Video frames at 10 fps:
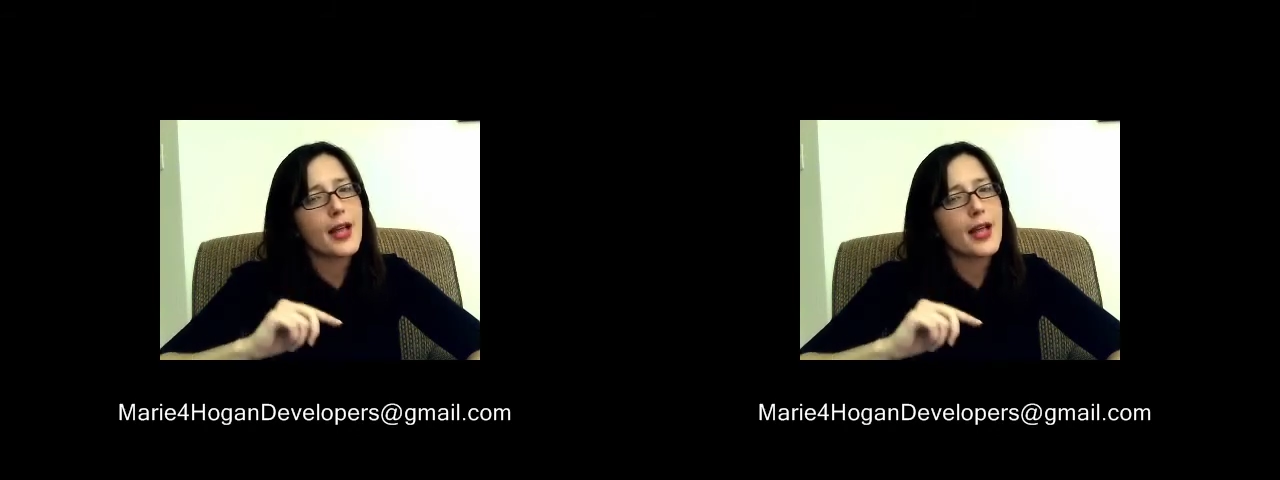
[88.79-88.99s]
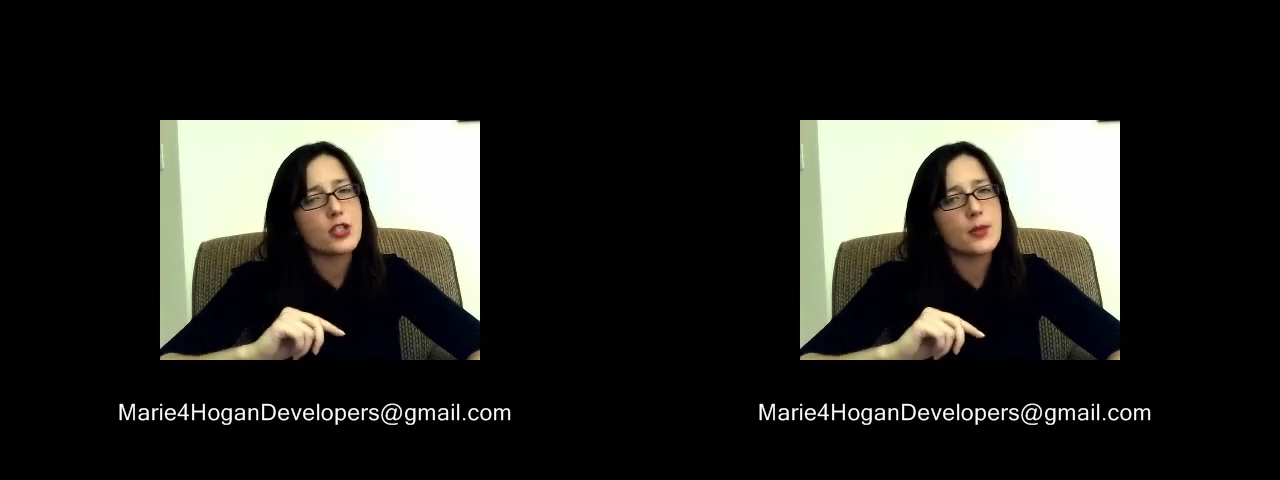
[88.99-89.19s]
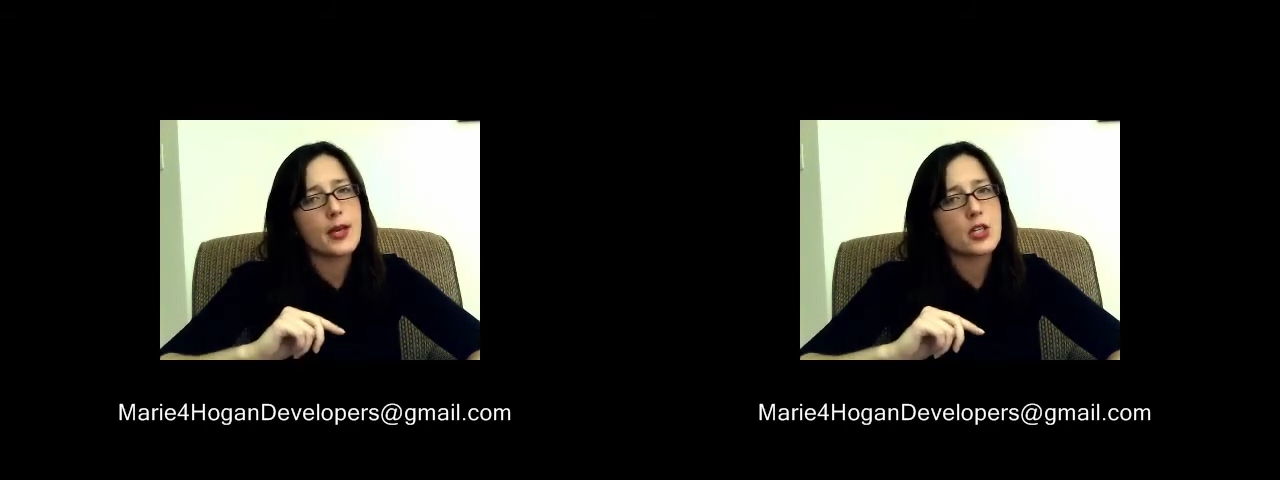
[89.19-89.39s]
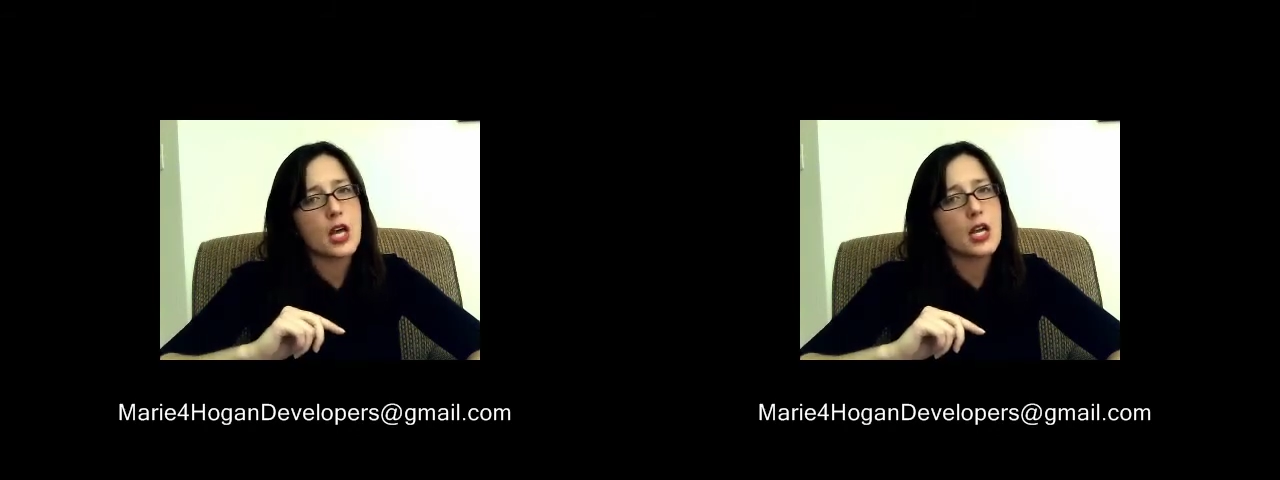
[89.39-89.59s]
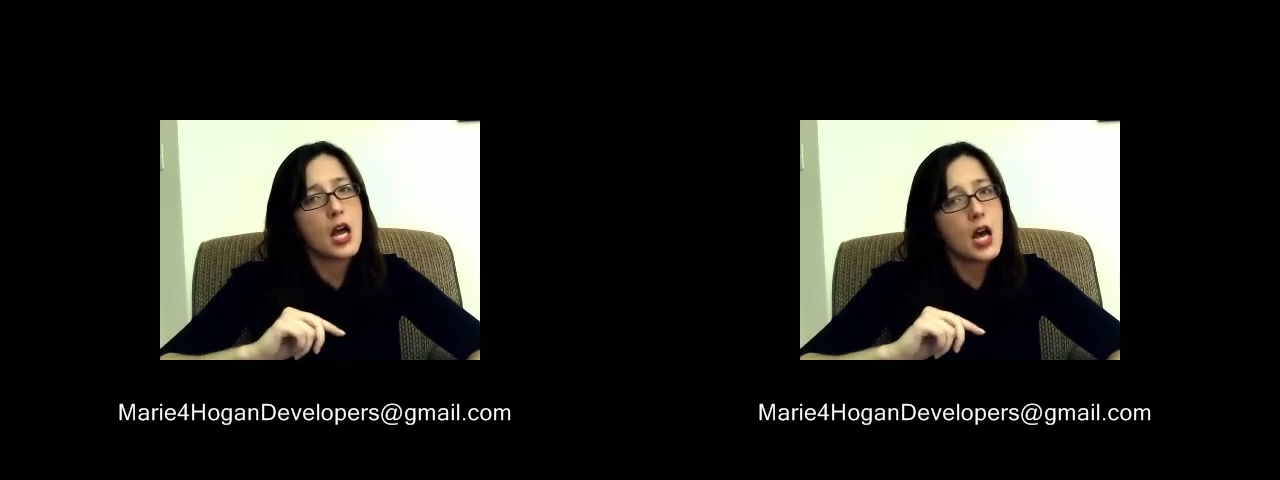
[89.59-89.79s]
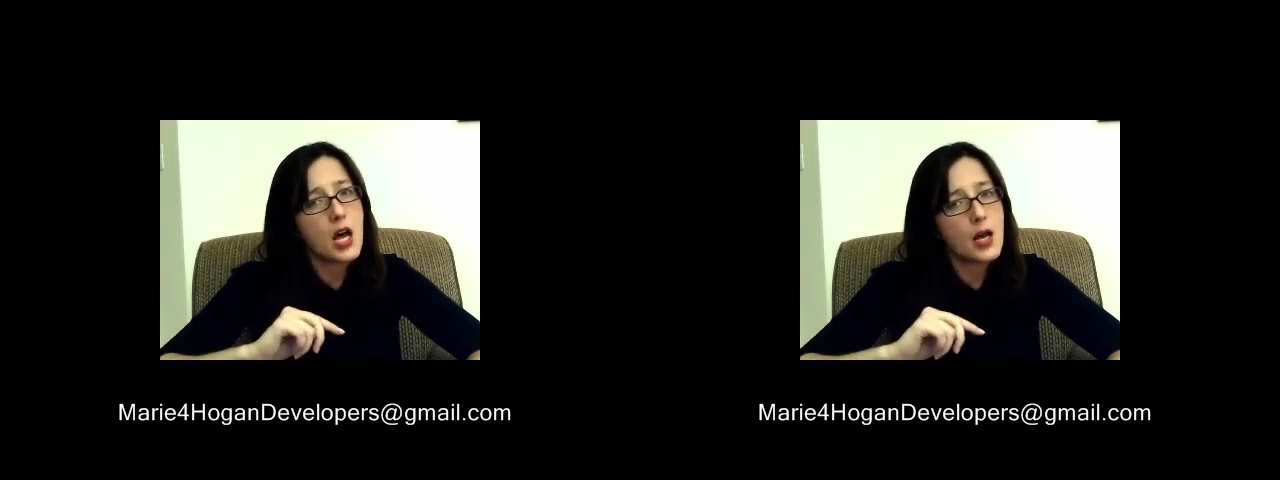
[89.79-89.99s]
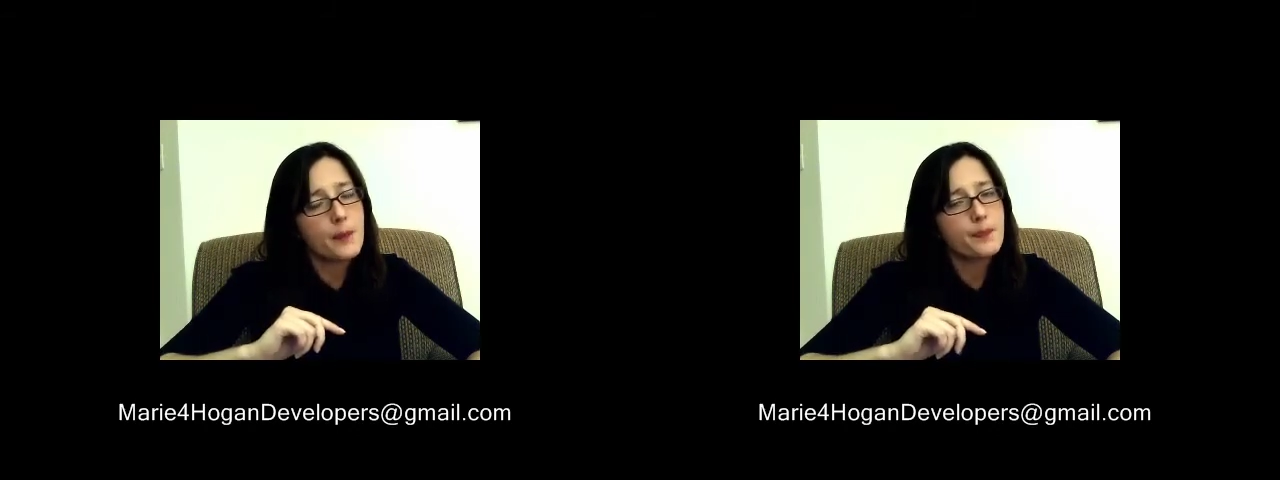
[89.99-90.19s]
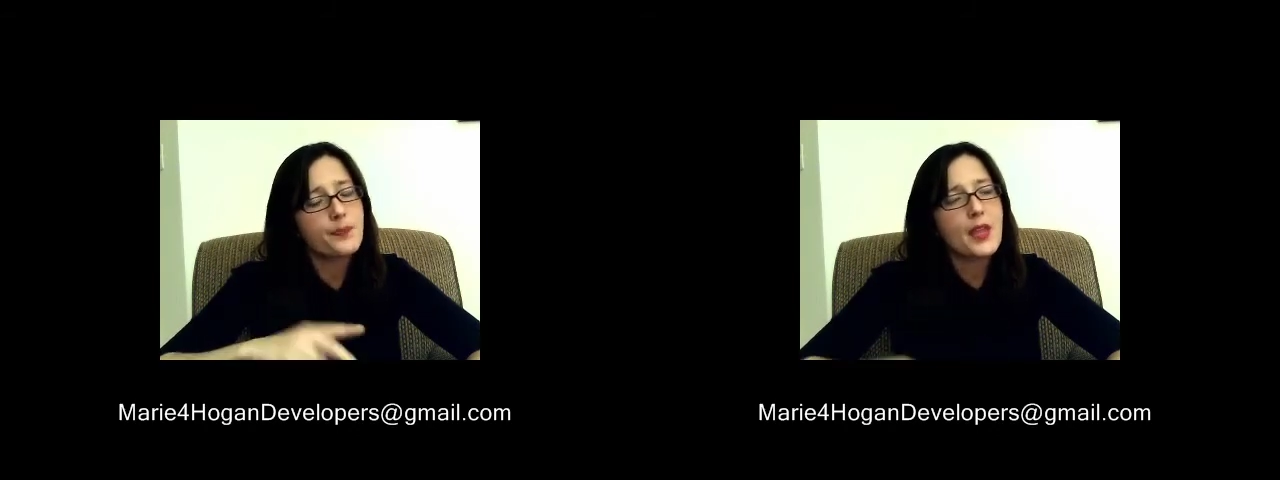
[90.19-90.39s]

at gmail.com.